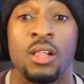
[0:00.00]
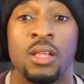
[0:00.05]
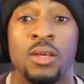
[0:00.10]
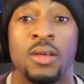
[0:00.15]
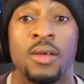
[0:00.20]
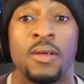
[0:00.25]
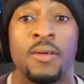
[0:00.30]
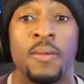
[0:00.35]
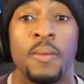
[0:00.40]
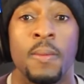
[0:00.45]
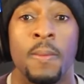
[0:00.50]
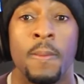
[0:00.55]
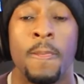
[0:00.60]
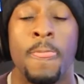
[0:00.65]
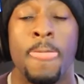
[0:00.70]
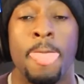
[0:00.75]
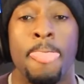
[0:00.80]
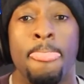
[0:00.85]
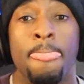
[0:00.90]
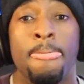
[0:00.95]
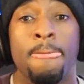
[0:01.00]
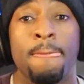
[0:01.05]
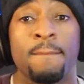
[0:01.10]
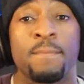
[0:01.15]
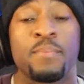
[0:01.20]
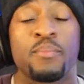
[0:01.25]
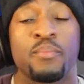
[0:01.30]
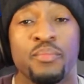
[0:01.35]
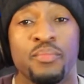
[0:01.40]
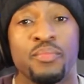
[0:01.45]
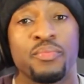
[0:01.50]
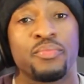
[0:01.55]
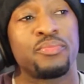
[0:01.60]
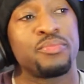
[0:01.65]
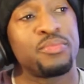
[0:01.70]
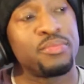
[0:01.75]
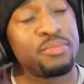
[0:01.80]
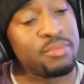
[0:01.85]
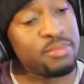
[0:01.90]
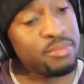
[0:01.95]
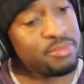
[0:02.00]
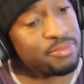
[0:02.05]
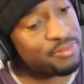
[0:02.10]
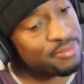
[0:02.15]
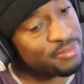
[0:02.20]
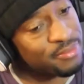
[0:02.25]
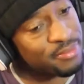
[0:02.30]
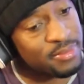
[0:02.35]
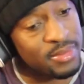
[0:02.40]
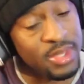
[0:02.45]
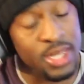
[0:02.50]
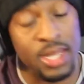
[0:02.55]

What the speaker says: for the games. We want the games, Microsoft.